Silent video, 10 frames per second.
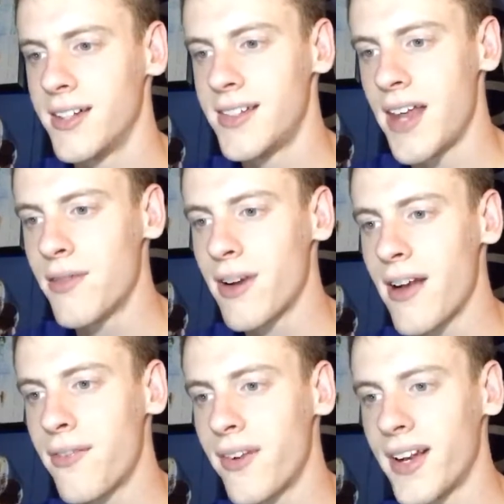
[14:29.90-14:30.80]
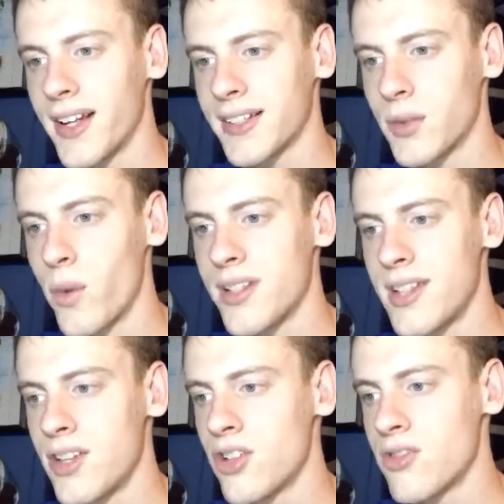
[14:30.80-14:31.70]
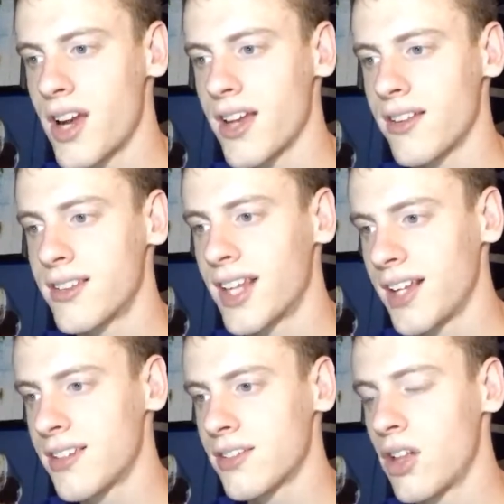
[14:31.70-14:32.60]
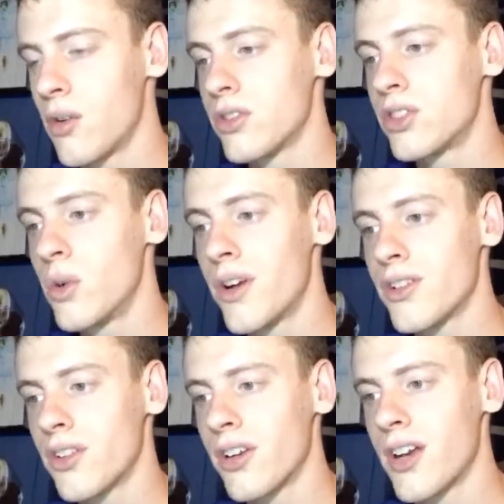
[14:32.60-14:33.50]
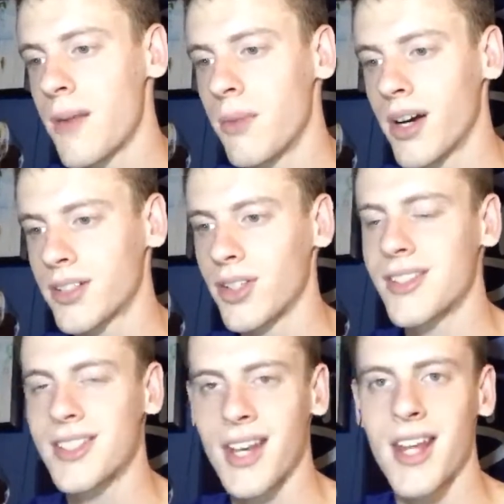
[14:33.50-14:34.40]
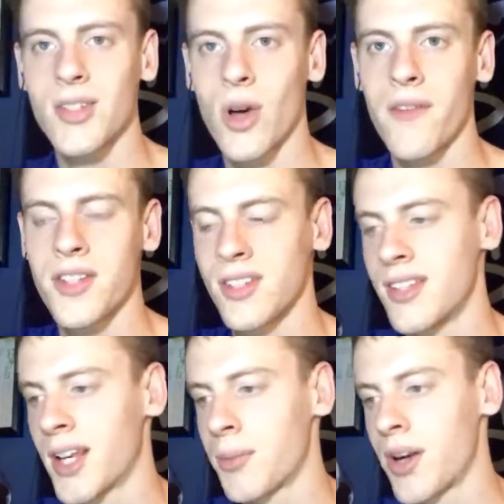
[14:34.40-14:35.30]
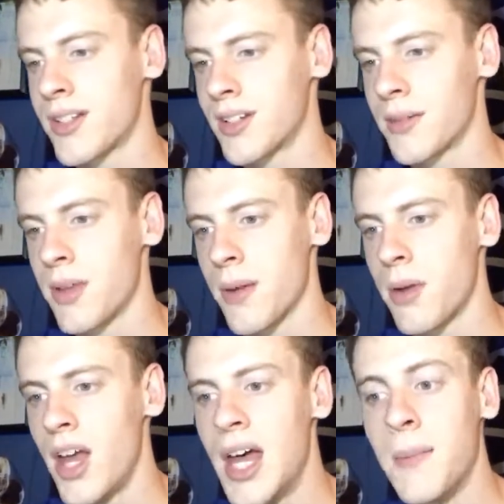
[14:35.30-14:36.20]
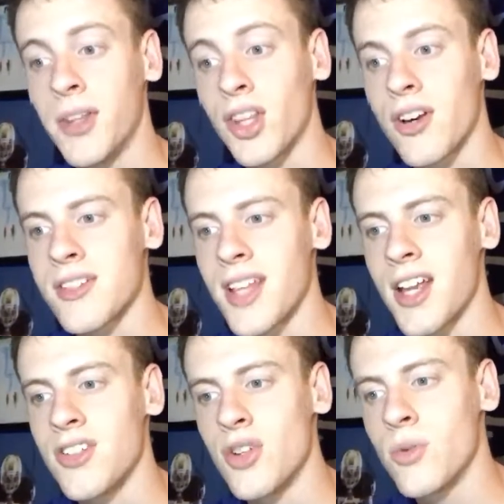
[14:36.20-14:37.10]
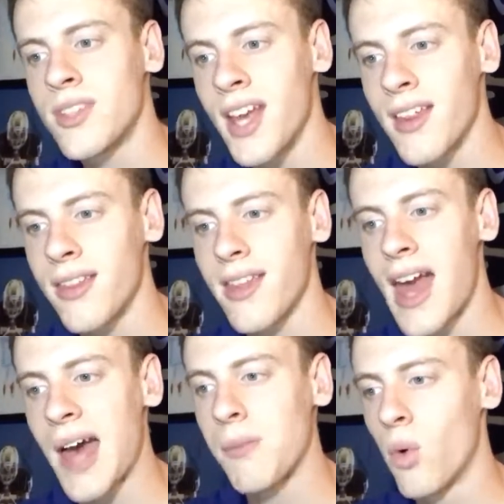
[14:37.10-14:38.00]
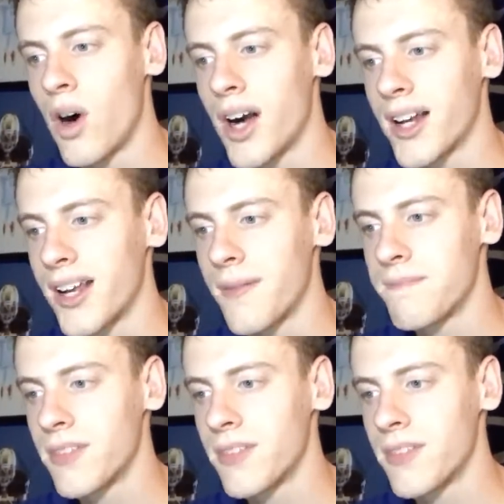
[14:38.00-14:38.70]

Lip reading: Denver at Phoenix, Wednesday, June 9th. Tickets as low as $239. So that's today, so obviously ticket prices are going to be up. But Thursday, June 10th, at Milwaukee,